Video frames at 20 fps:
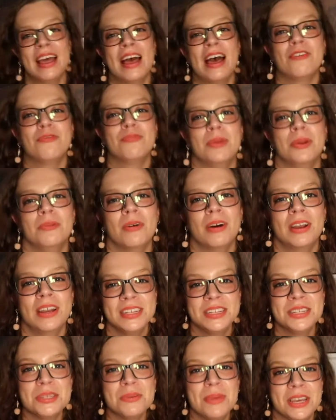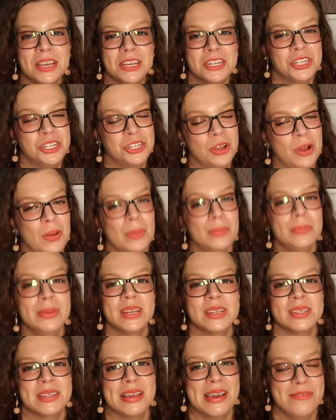I've been wanting to make a shawl
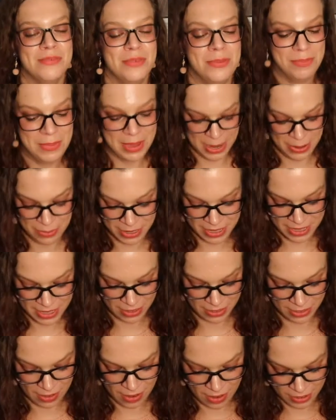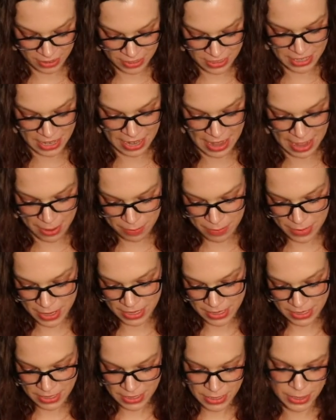because I haven't made one in a long time,
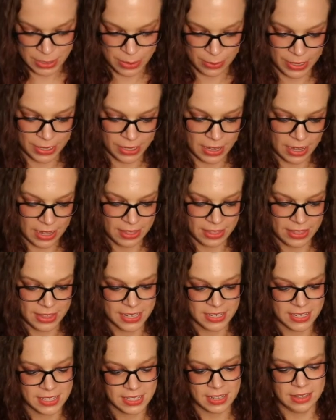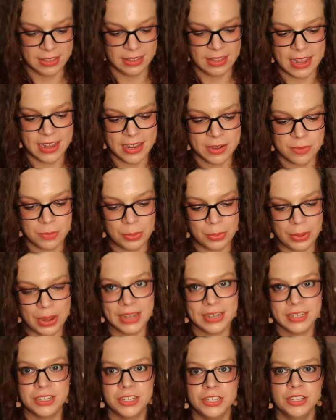so I got this Lion
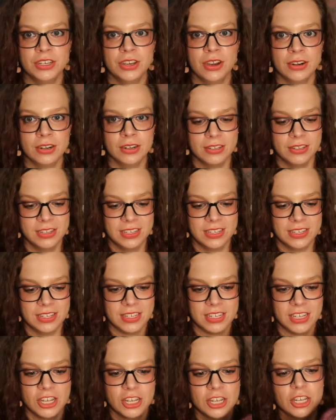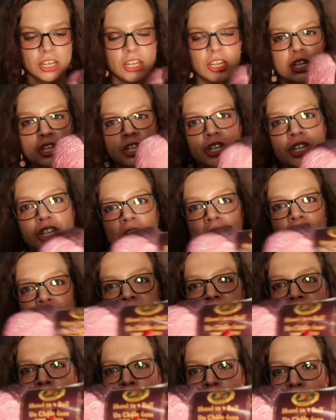Brand Yarns
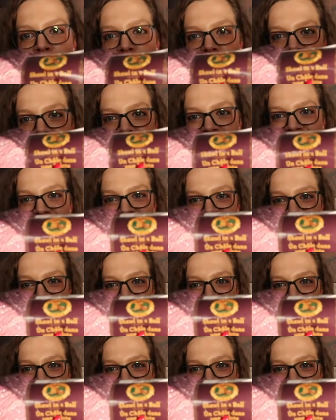shawl in a ball.